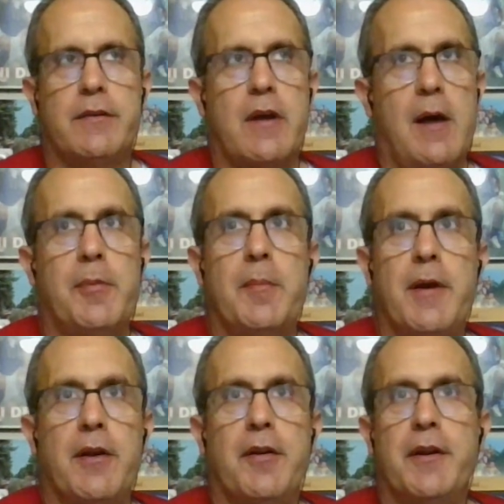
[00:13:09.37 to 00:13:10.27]
It's
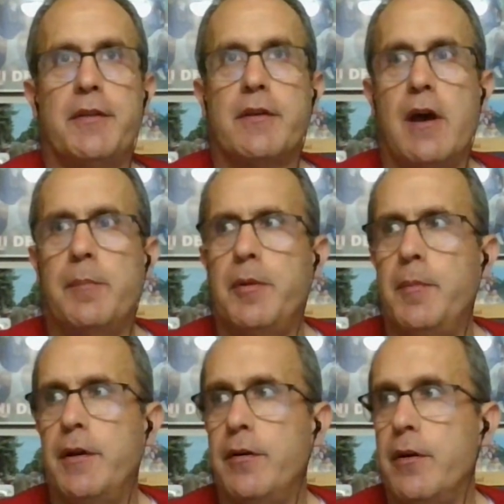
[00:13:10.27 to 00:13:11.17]
complementary, and it's
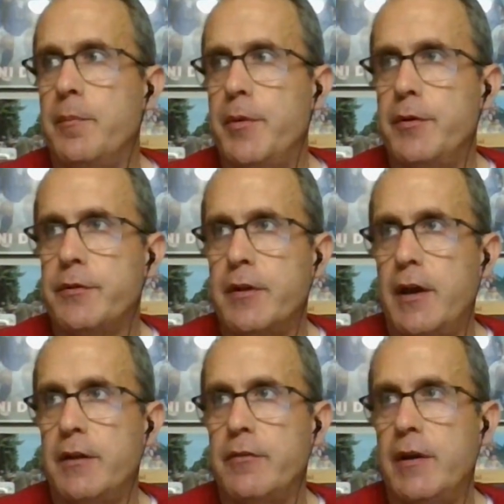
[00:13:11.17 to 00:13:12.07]
complementary on both
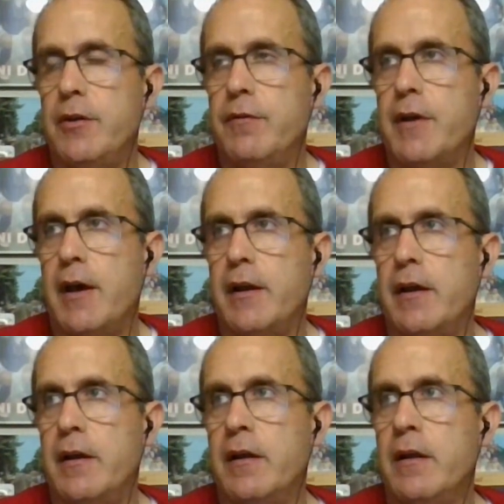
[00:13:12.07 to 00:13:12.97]
sides, right? You've got
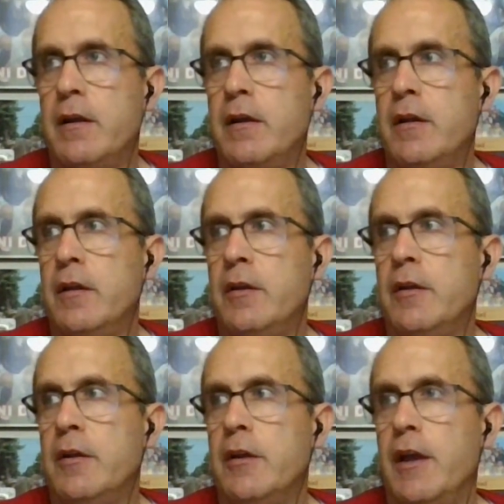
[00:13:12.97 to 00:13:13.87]
to
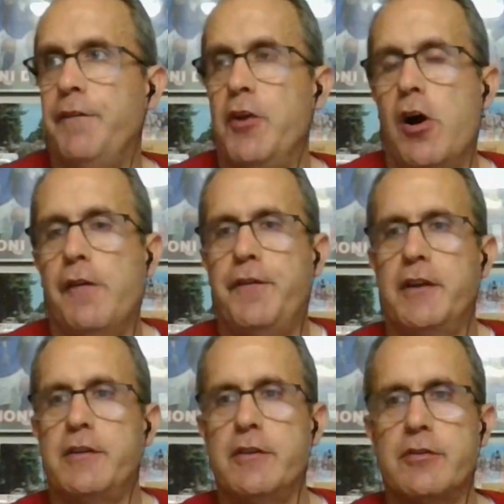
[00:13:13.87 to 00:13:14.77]
if your
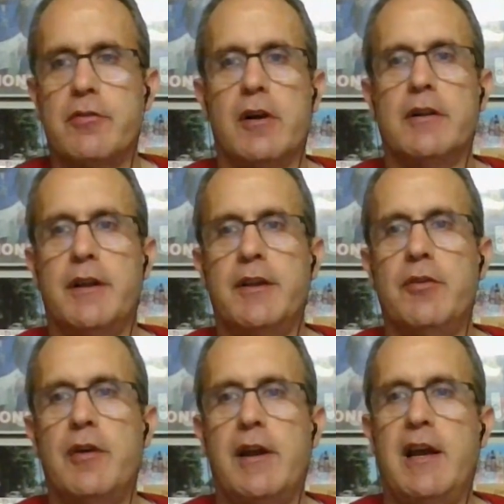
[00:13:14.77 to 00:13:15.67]
offense is struggling, you
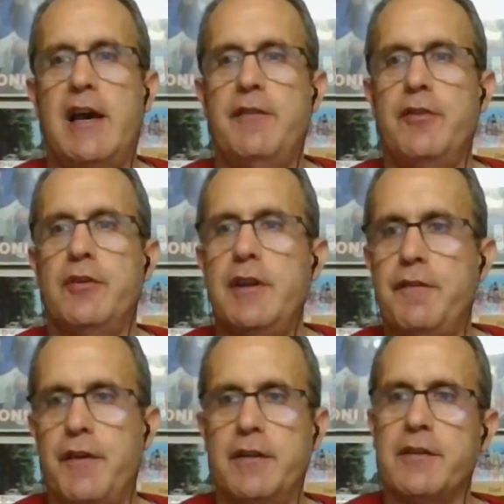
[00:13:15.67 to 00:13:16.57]
got to have your
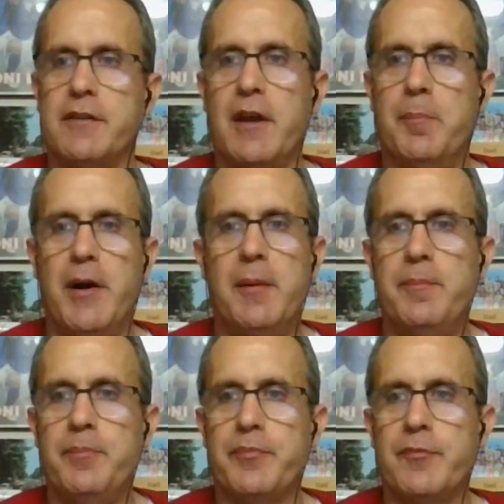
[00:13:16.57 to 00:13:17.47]
defense step up. Make a